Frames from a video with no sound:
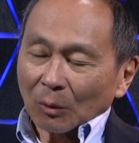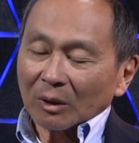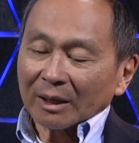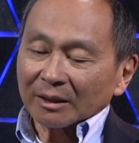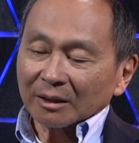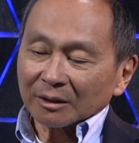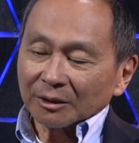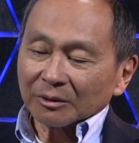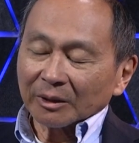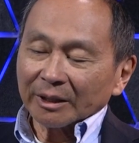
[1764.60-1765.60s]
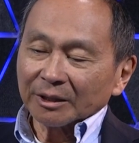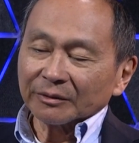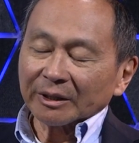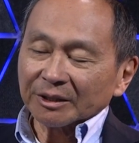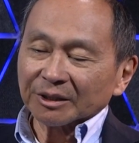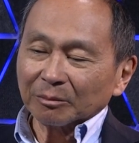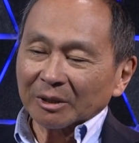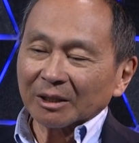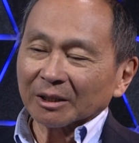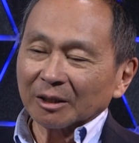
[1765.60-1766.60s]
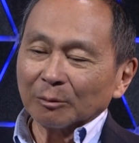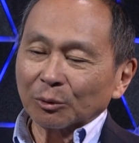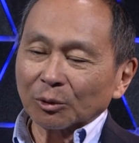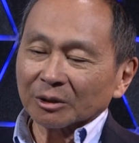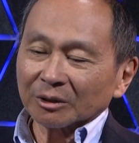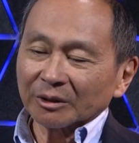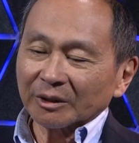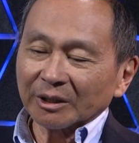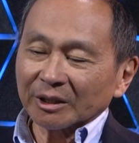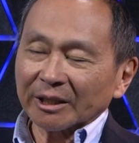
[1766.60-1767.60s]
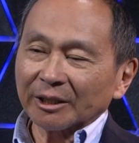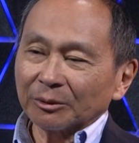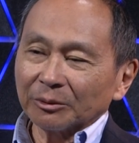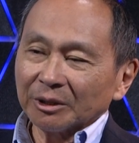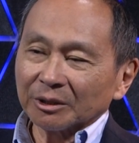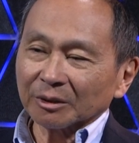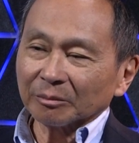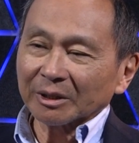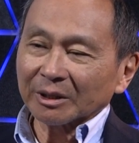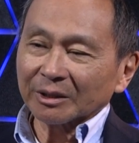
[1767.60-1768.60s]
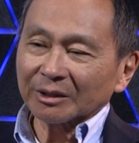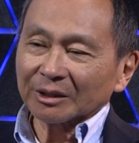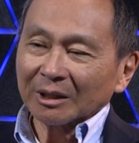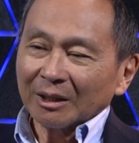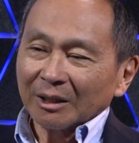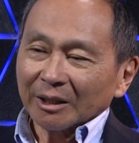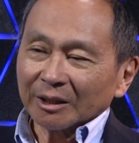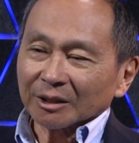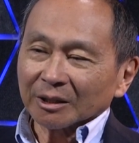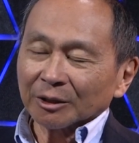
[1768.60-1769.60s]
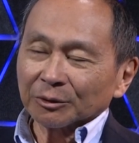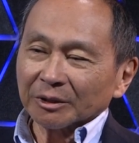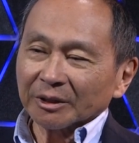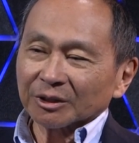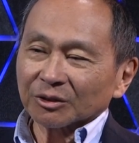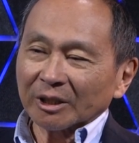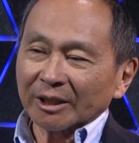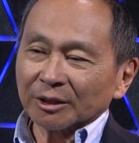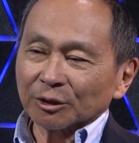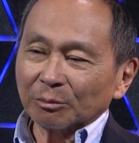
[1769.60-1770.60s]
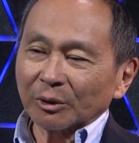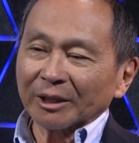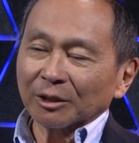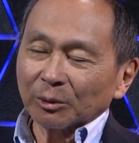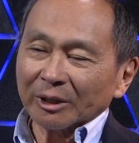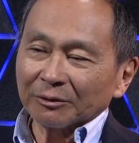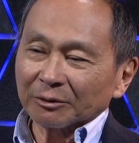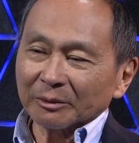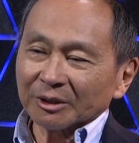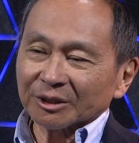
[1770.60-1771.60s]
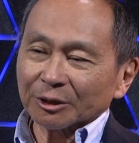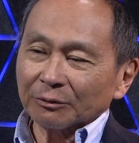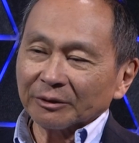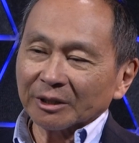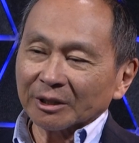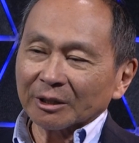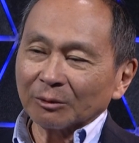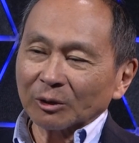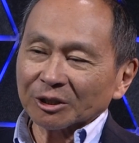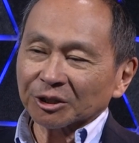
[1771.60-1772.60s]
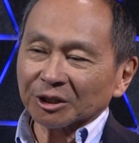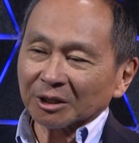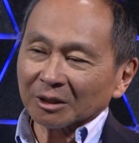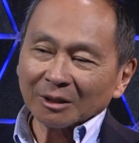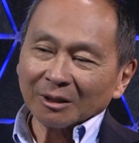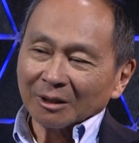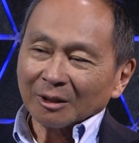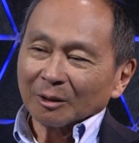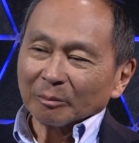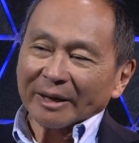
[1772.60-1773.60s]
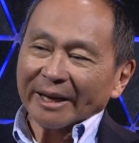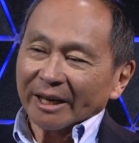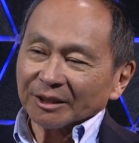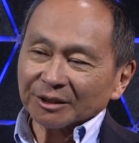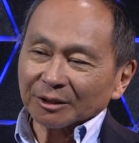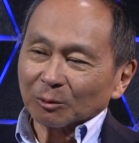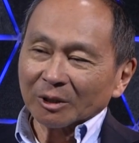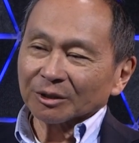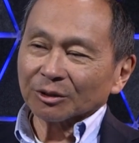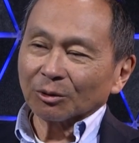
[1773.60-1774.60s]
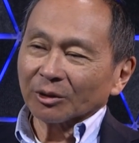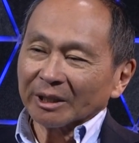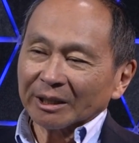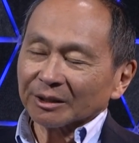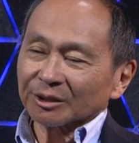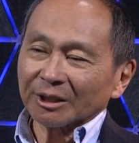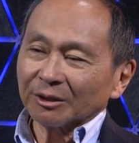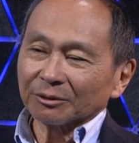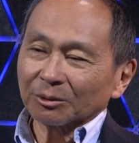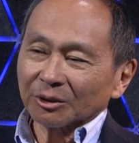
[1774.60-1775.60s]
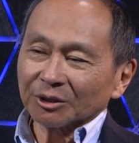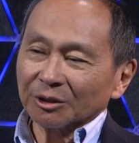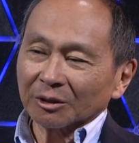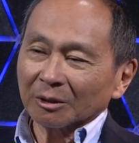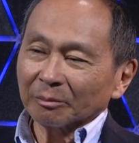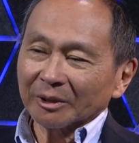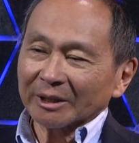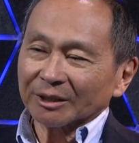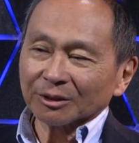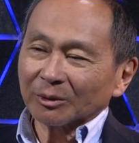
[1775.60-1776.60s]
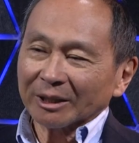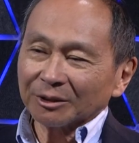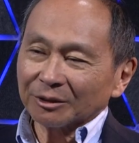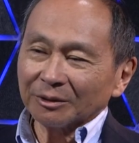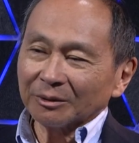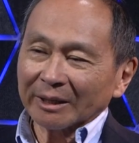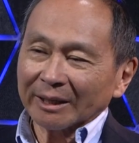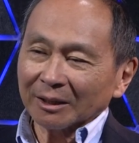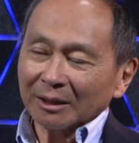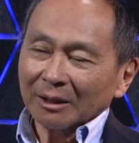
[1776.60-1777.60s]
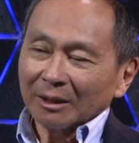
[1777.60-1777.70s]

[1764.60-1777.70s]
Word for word: Well, I think Ukraine is very symbolically important to the entire region because it's a country that's trying to break away from its Soviet and Russian past. It wants to orient itself towards Europe. It has a right to do that.